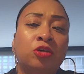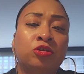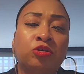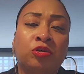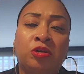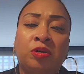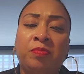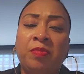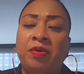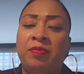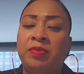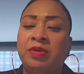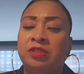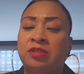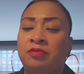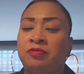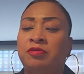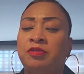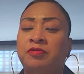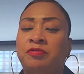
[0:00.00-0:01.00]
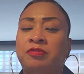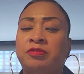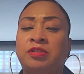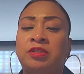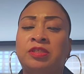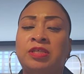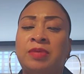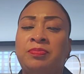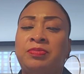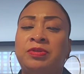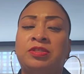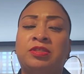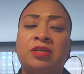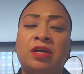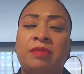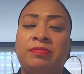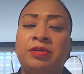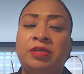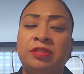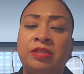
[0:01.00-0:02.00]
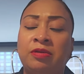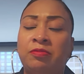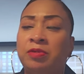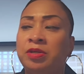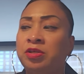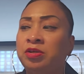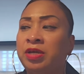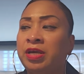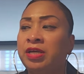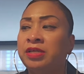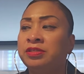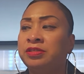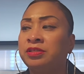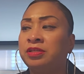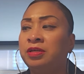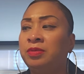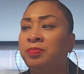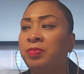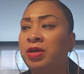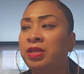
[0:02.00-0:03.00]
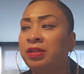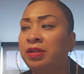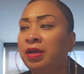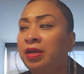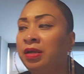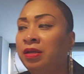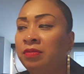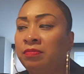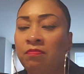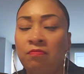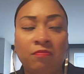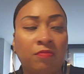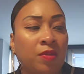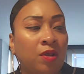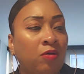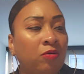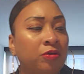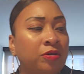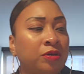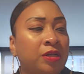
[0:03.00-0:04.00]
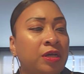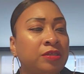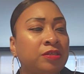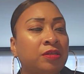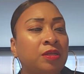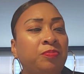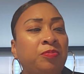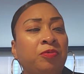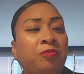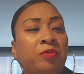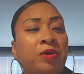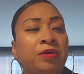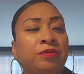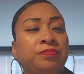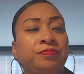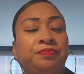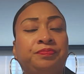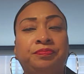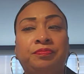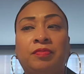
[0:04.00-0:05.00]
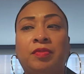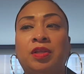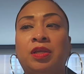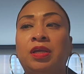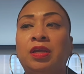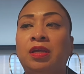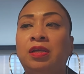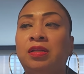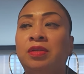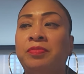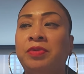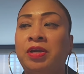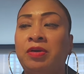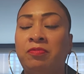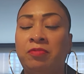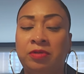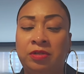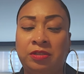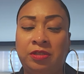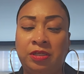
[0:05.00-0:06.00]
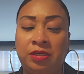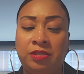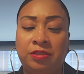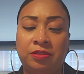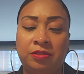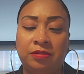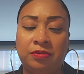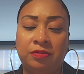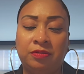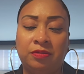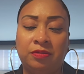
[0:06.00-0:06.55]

so you may be suffering from some type of insomnia that way you can't sleep at night or you're not sleeping well okay let me get one of these